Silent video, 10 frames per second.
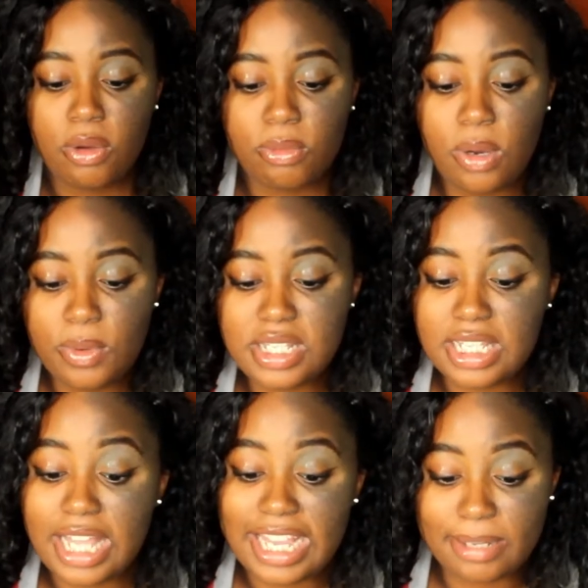What was it
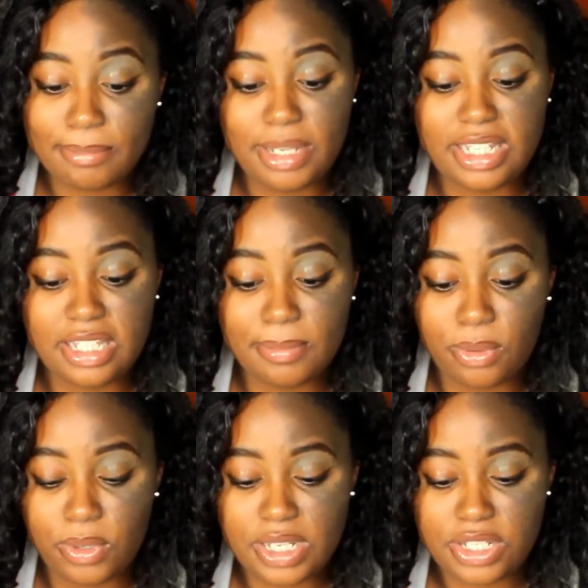like meeting the
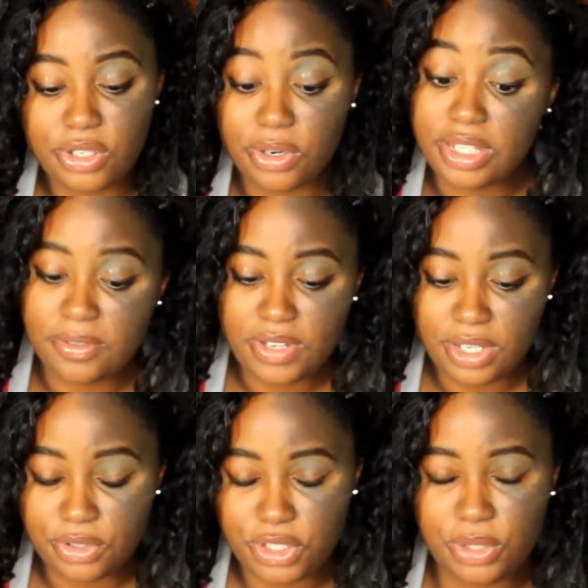boys during the
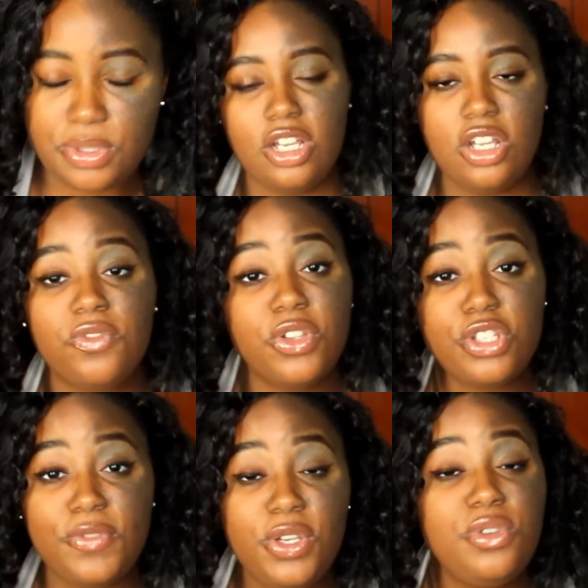video shoot? For
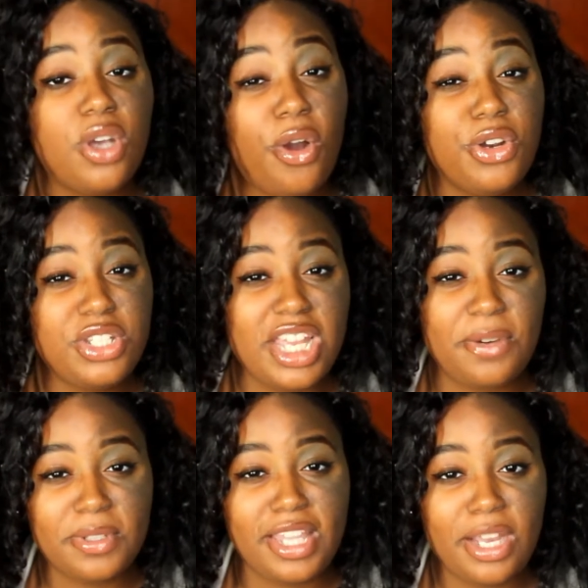those of you who don't
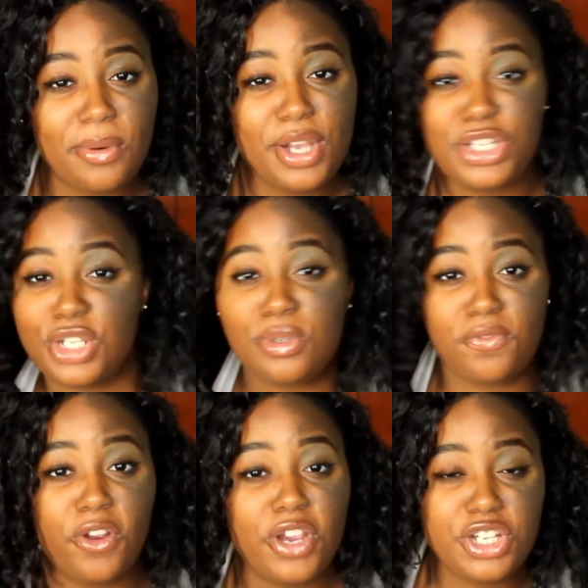understand what that question is
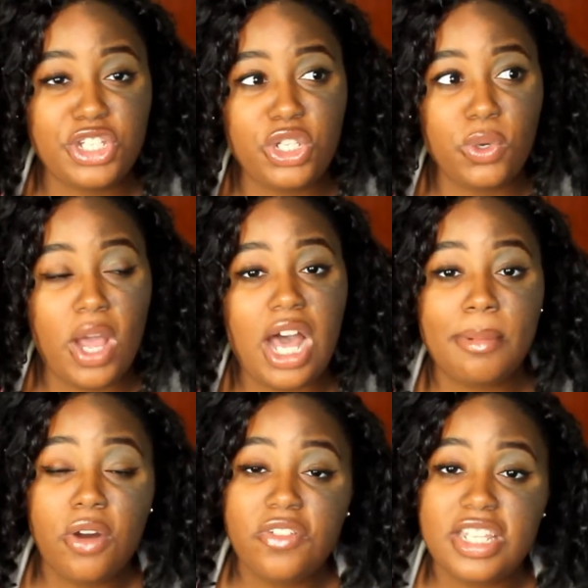referring to,
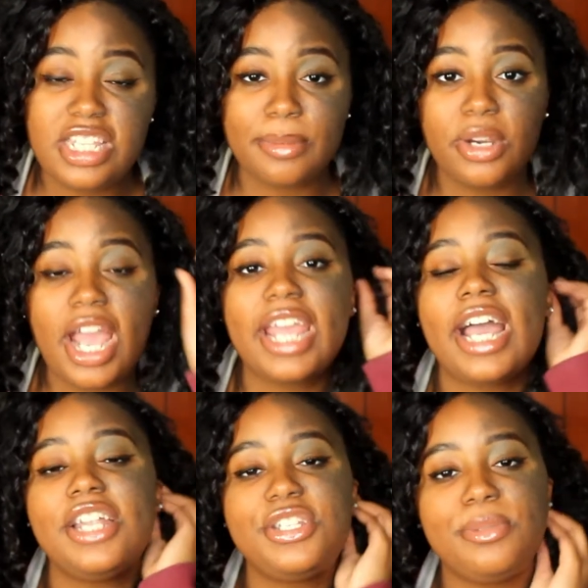over the summer I
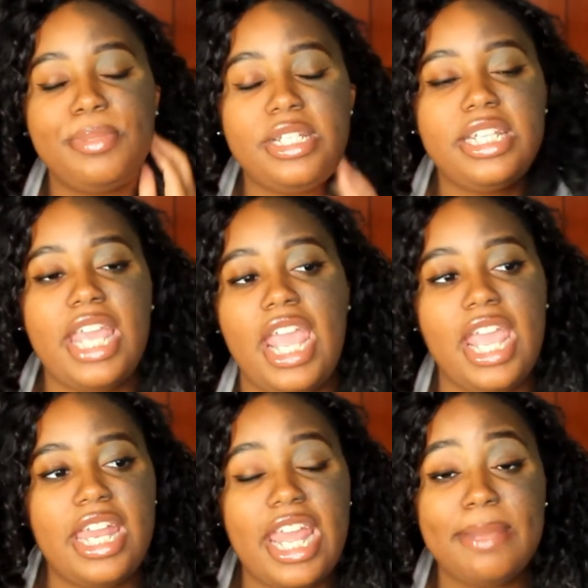got to be
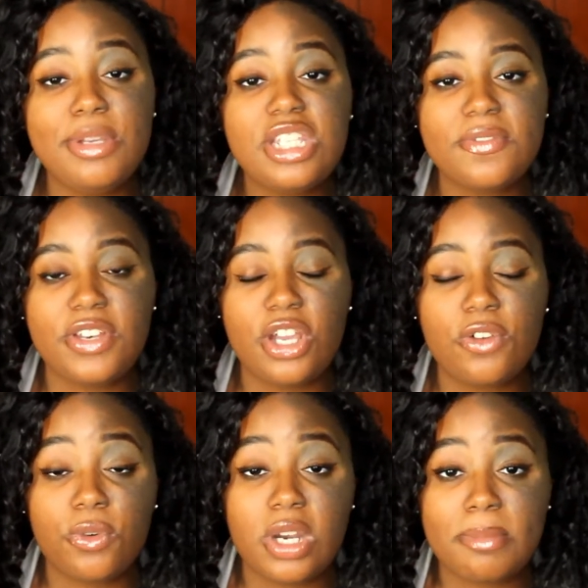in a music video for one of